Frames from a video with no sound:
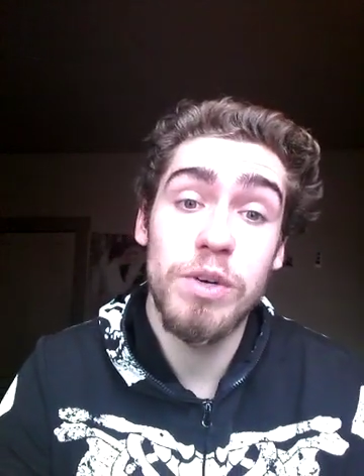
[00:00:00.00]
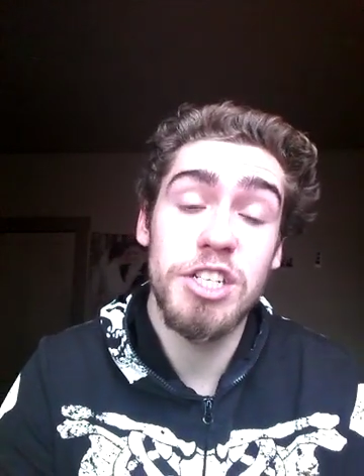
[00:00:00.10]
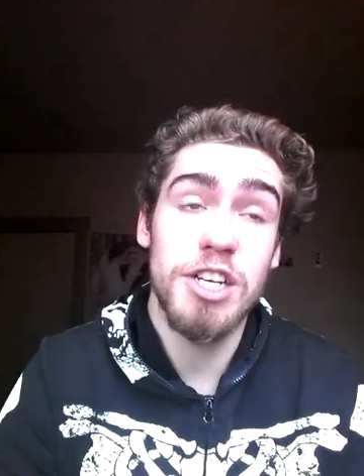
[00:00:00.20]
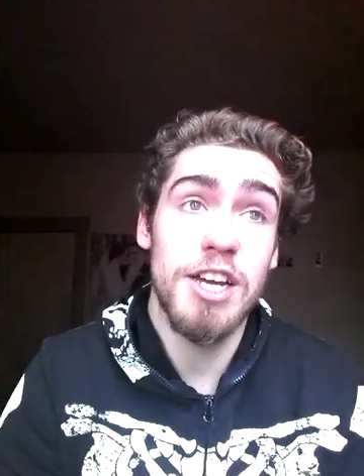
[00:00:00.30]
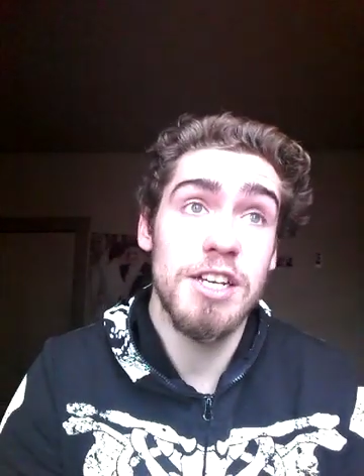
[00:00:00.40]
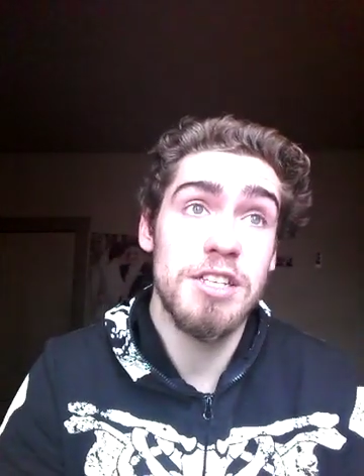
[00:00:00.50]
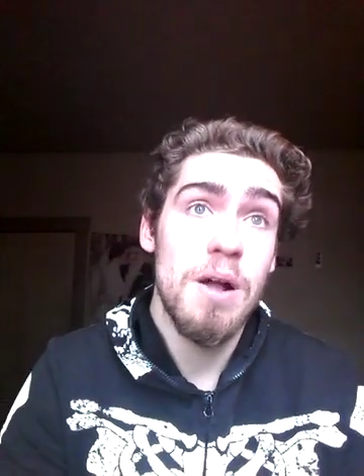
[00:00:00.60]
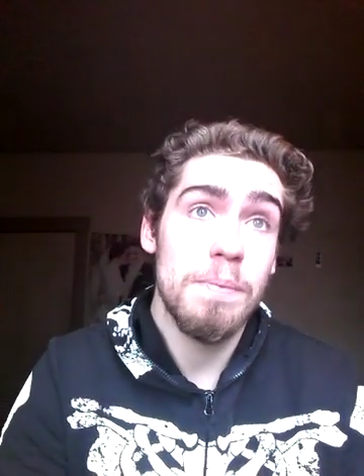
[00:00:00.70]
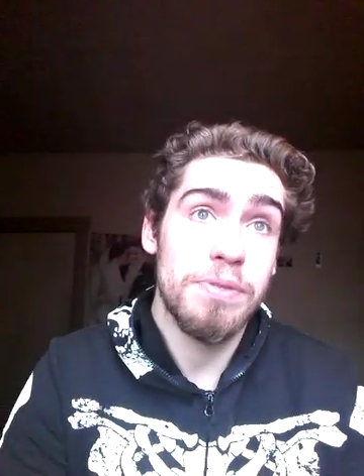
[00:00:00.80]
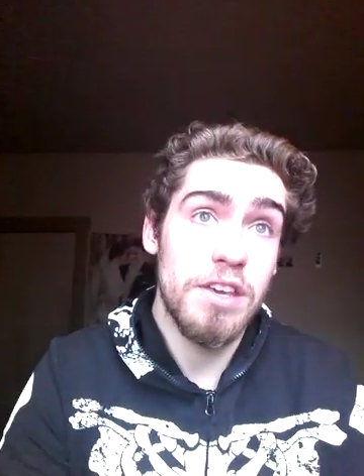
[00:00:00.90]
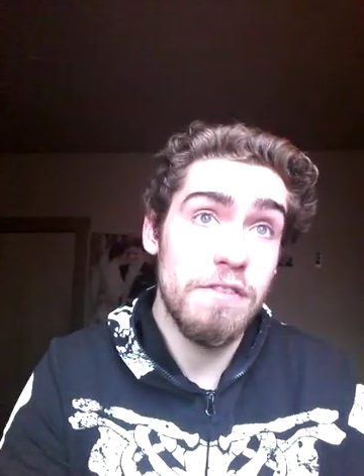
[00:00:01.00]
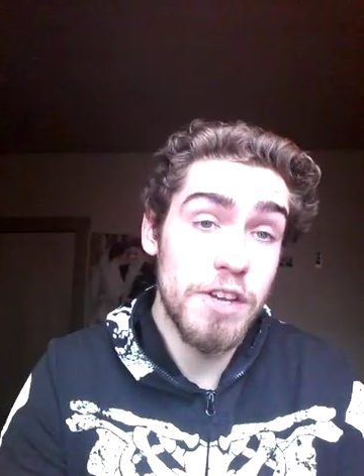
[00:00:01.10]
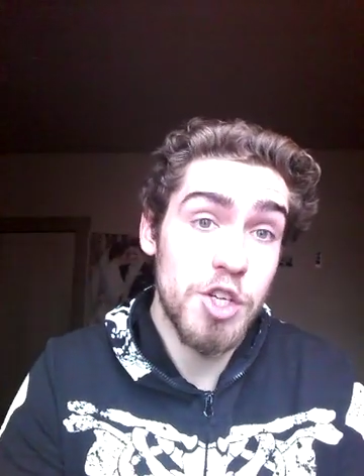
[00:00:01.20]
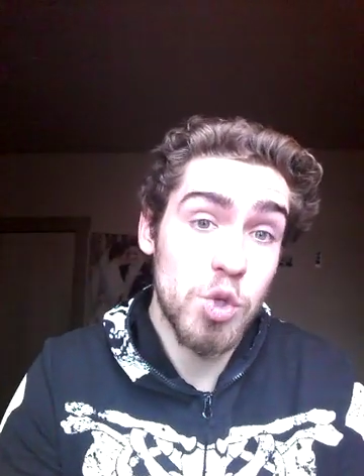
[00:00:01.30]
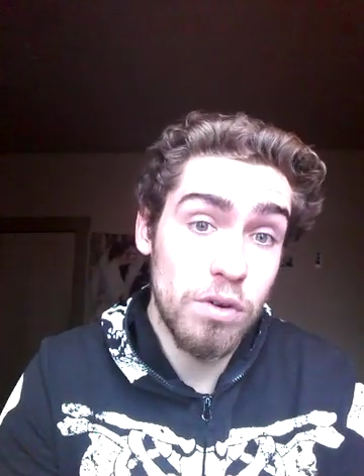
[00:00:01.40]
which is the
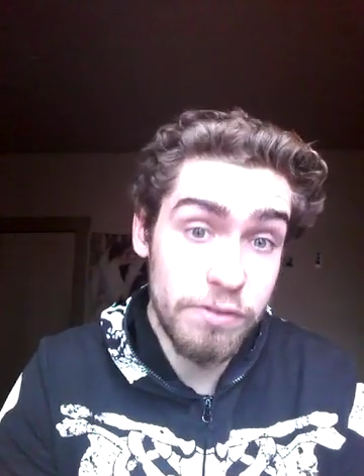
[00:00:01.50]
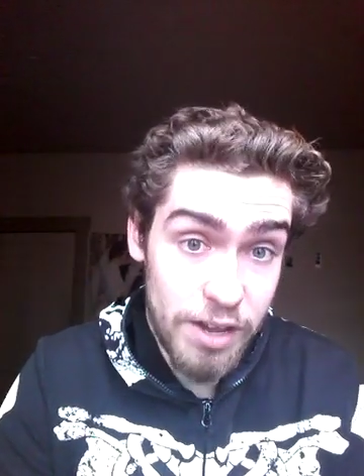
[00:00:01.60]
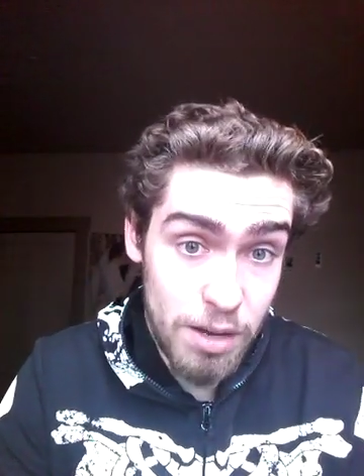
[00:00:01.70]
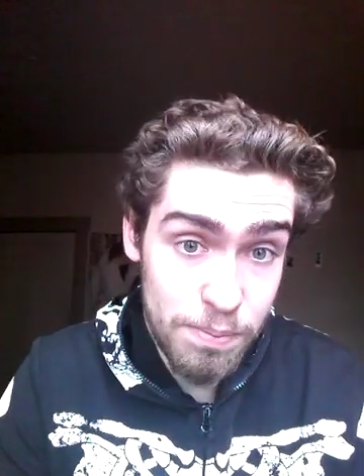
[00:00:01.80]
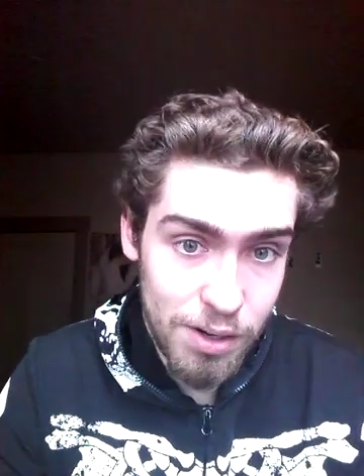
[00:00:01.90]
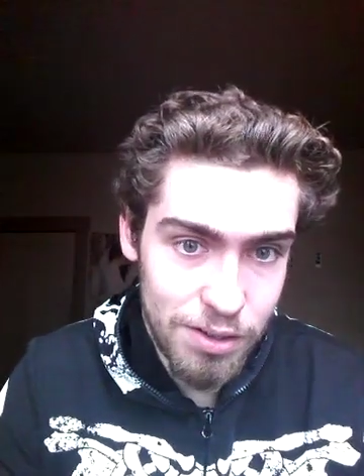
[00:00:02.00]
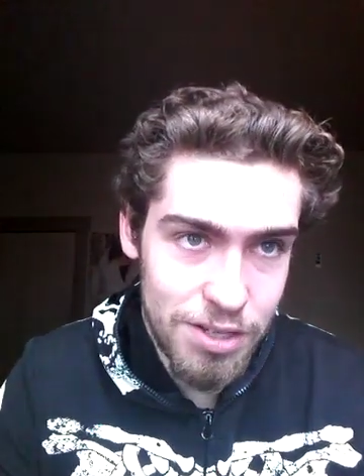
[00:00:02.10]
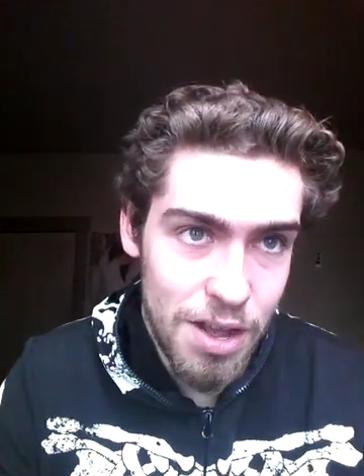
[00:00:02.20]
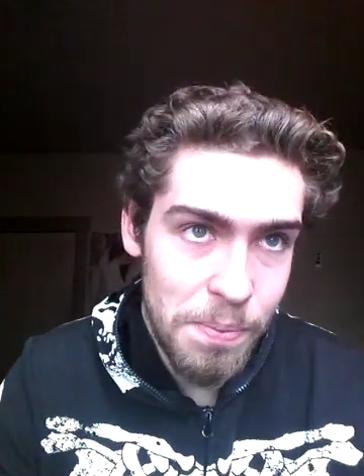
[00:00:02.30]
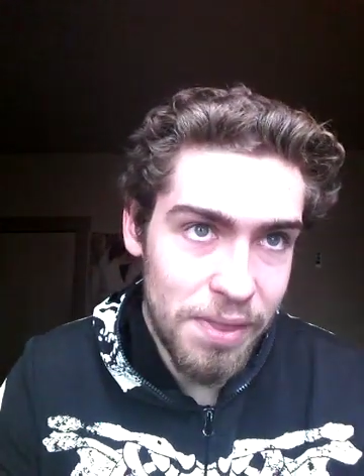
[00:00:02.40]
Visual Vapors.